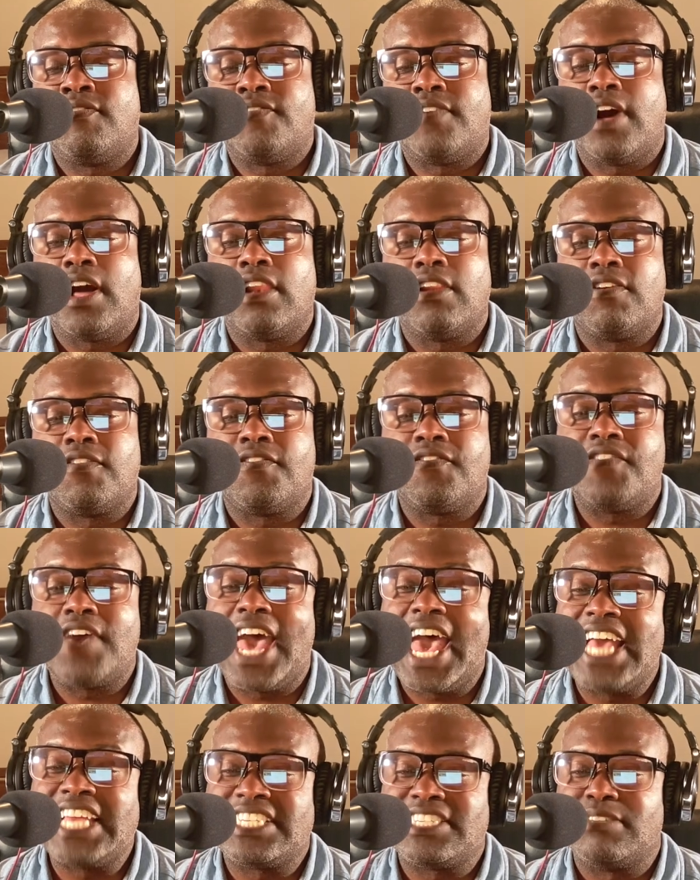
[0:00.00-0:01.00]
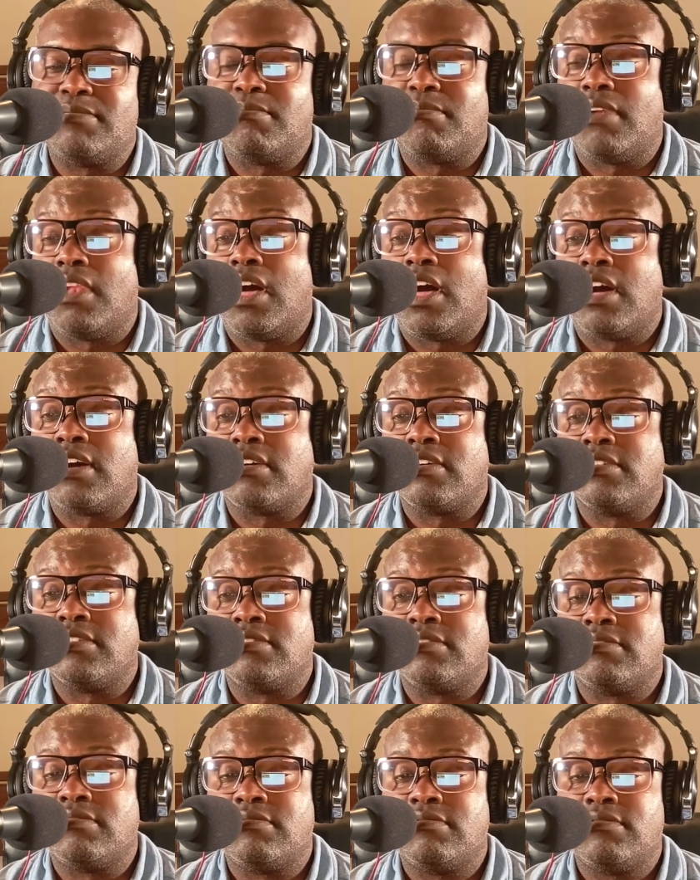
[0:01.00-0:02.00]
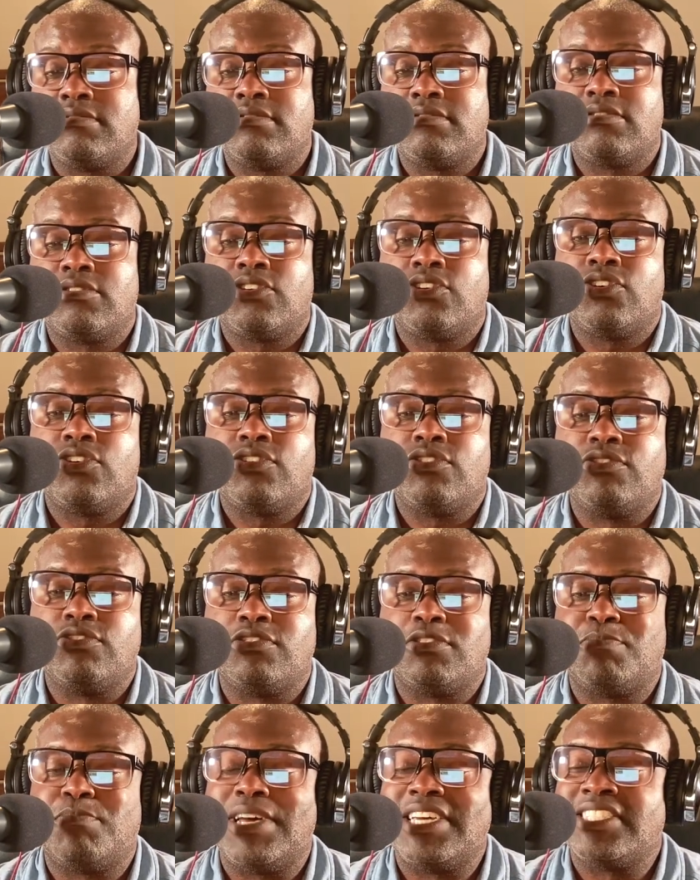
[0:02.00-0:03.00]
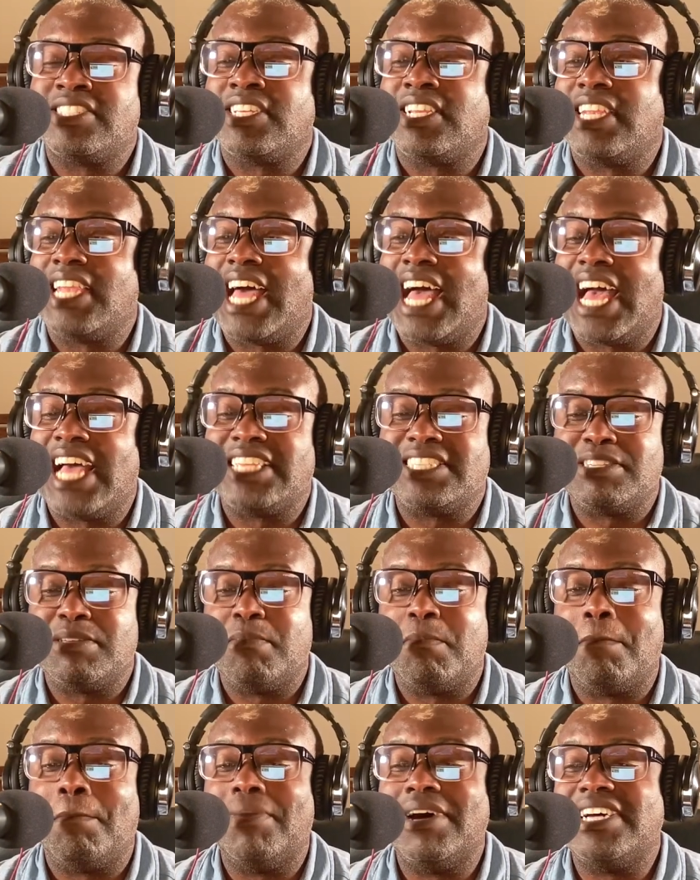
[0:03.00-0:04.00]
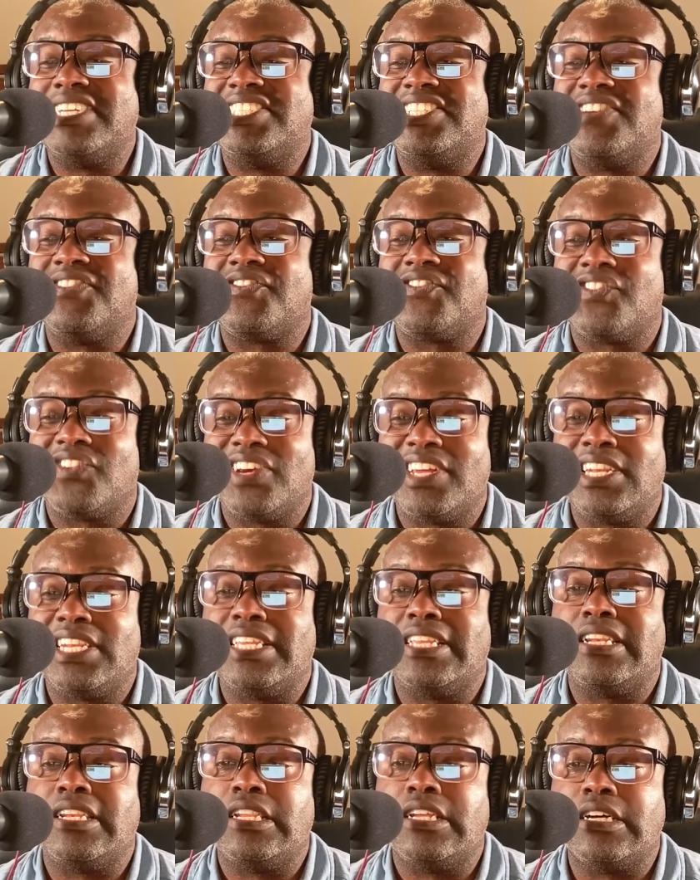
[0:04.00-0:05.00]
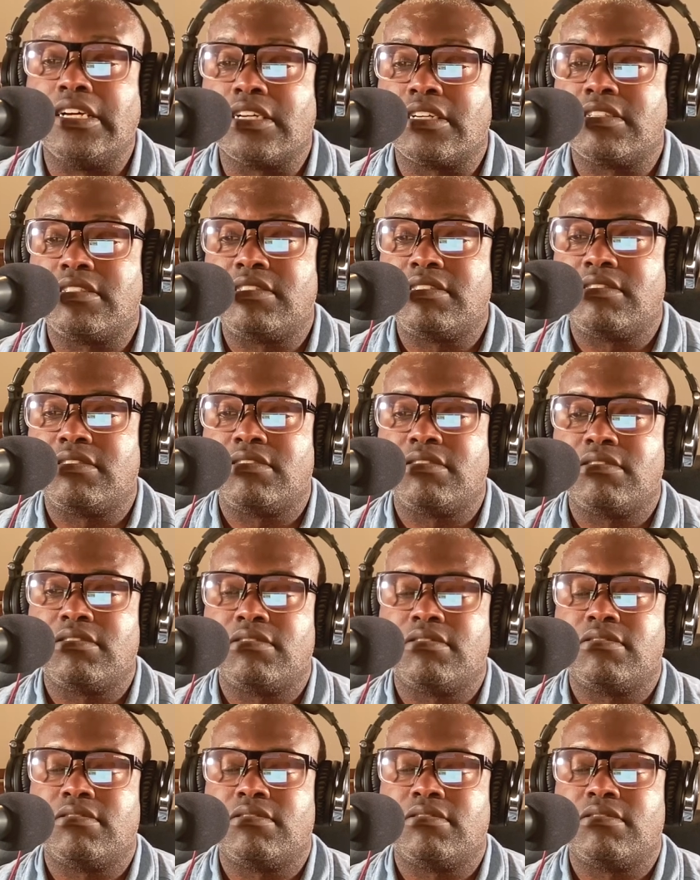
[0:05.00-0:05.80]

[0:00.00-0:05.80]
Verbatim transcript: Follow fashion bloggers who specialize in budget friendly looks.